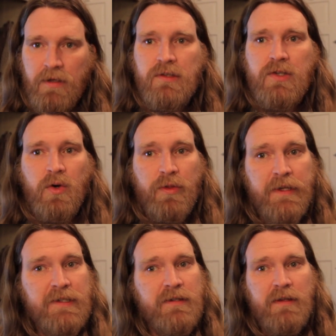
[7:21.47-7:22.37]
So
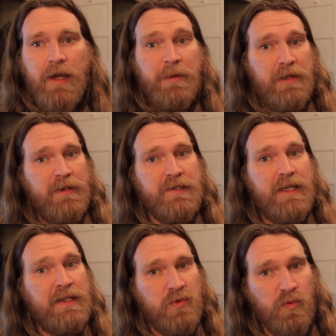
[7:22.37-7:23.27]
this
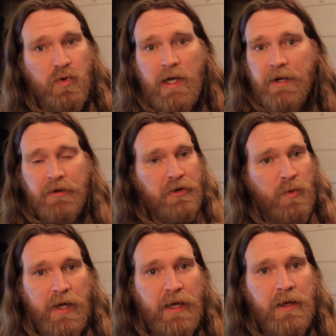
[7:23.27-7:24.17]
gets right
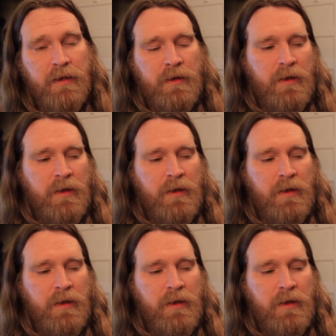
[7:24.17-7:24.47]
underway.